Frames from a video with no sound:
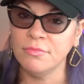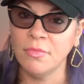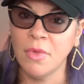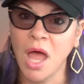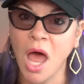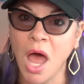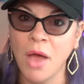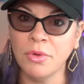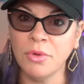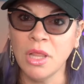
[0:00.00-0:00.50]

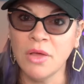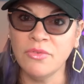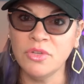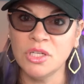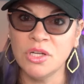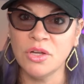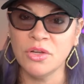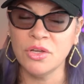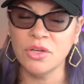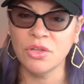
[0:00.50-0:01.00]
I would love to
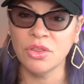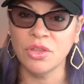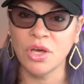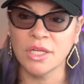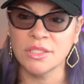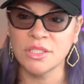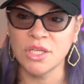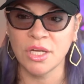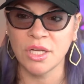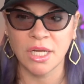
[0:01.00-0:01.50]
know your
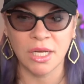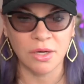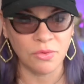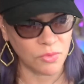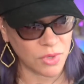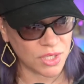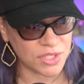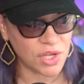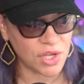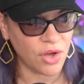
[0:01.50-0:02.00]
thoughts on it.
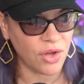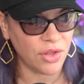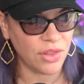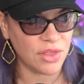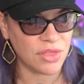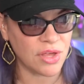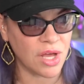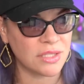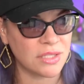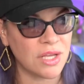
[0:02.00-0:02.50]
We saw the
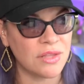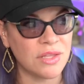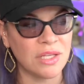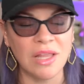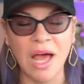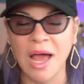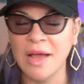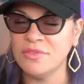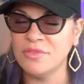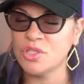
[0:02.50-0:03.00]
thoughts on the
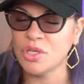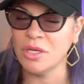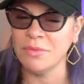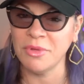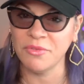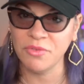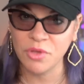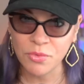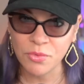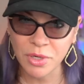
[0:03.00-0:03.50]
live stream.
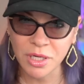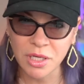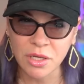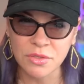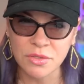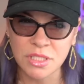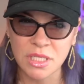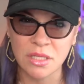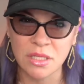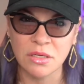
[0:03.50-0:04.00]
If you want to go
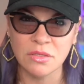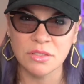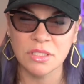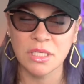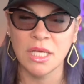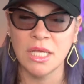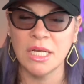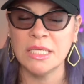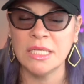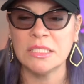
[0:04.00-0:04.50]
see those,
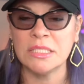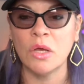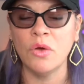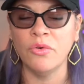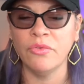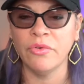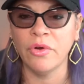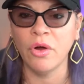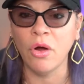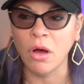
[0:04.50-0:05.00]
it is
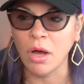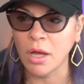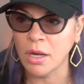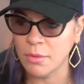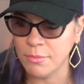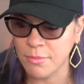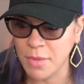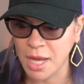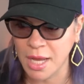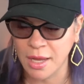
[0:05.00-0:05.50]
over on
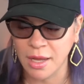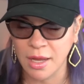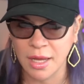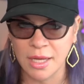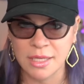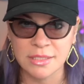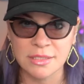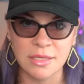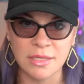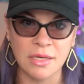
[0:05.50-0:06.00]
my
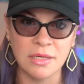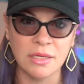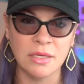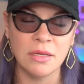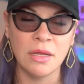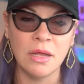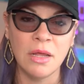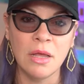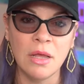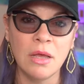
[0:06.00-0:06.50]

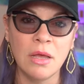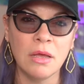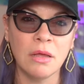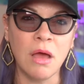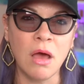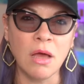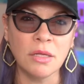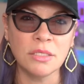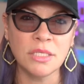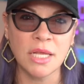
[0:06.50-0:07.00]
extended
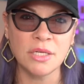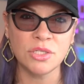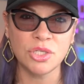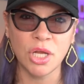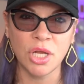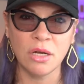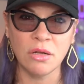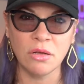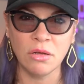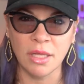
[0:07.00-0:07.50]
content
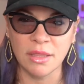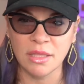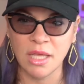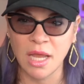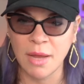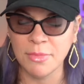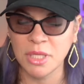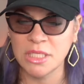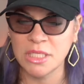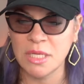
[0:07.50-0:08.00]
channel, The
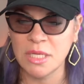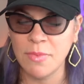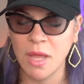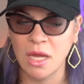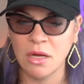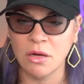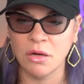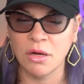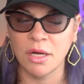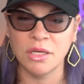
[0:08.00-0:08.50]
Emily D.
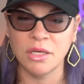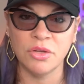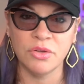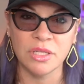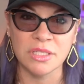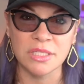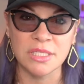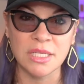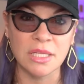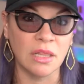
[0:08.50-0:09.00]
Baker, and you
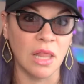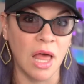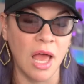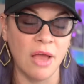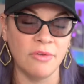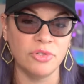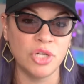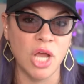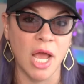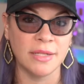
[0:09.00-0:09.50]
can see the
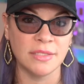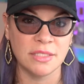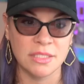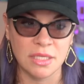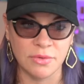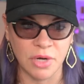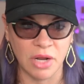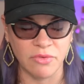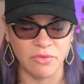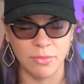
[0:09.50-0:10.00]
live chat and see
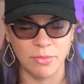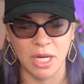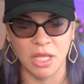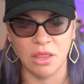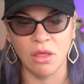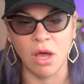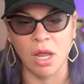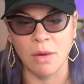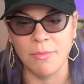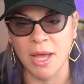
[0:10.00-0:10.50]
what everybody
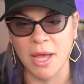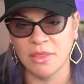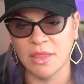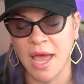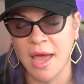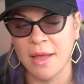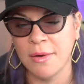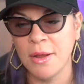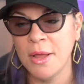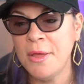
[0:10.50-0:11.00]
thought about
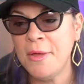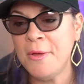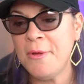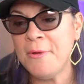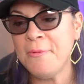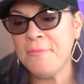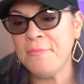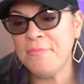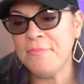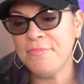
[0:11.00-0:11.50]
that.
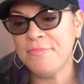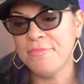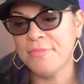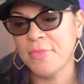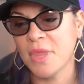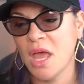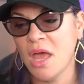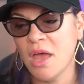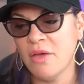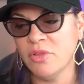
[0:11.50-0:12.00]

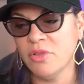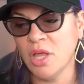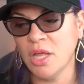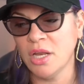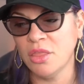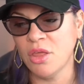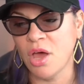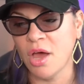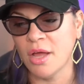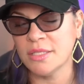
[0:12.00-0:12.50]
I have a lot
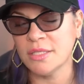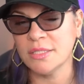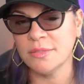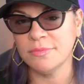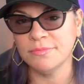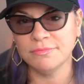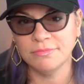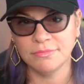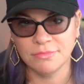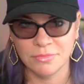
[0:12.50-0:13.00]
of thoughts.
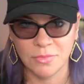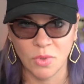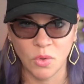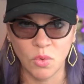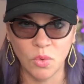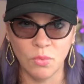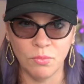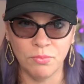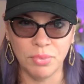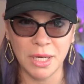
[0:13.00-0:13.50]

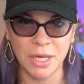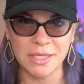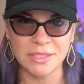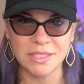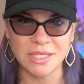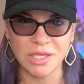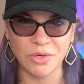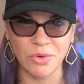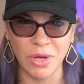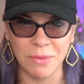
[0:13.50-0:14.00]
But it's
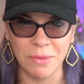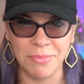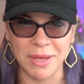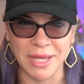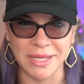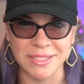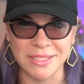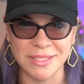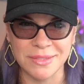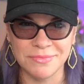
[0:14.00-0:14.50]
the quick
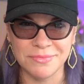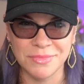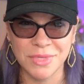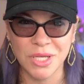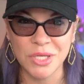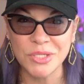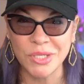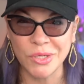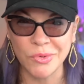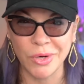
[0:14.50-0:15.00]
bits,
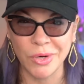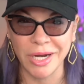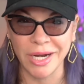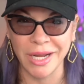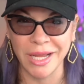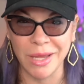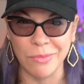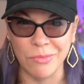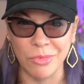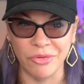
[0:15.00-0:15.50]
so we're going to
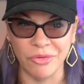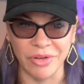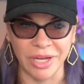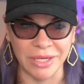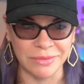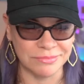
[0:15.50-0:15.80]
keep moving.